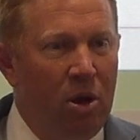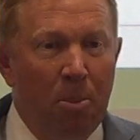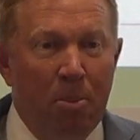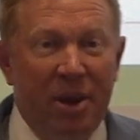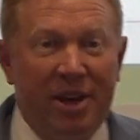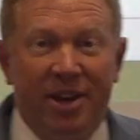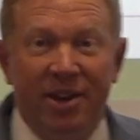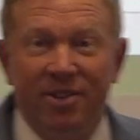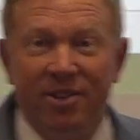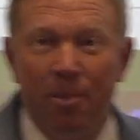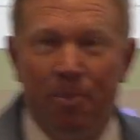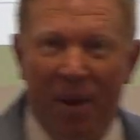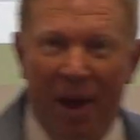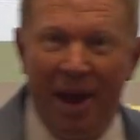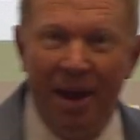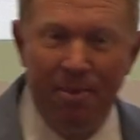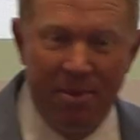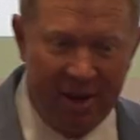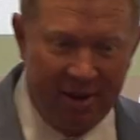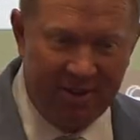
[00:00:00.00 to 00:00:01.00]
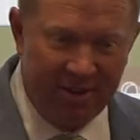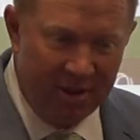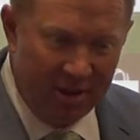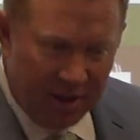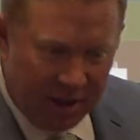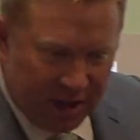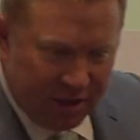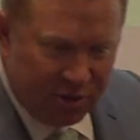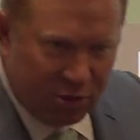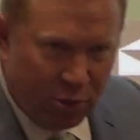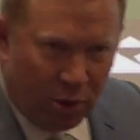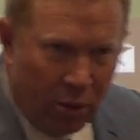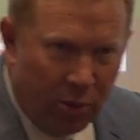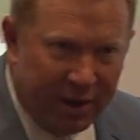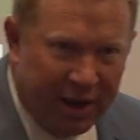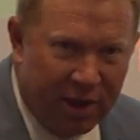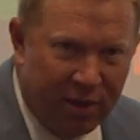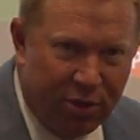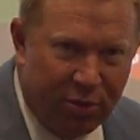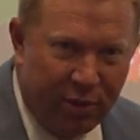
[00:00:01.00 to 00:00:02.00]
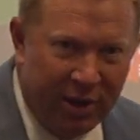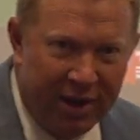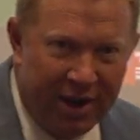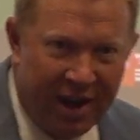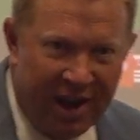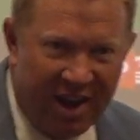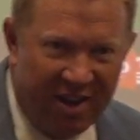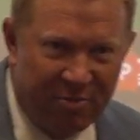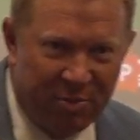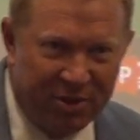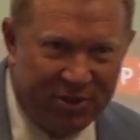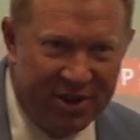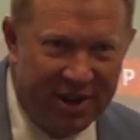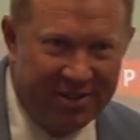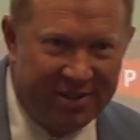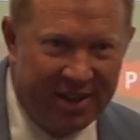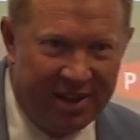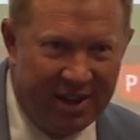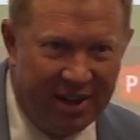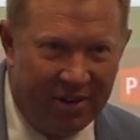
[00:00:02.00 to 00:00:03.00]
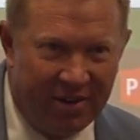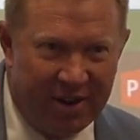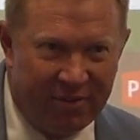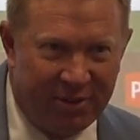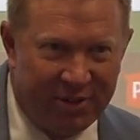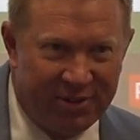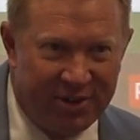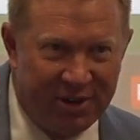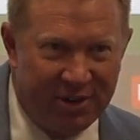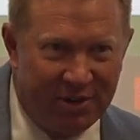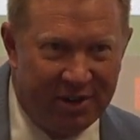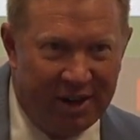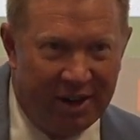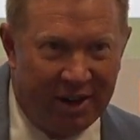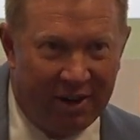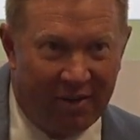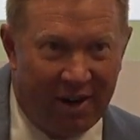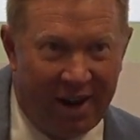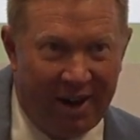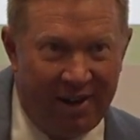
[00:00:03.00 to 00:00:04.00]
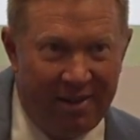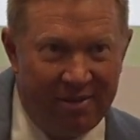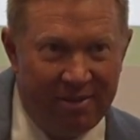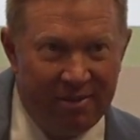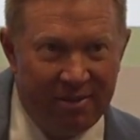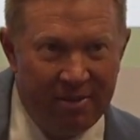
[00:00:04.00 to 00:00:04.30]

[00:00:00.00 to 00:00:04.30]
Because the payment is growing at 3.5% a year every single year, right?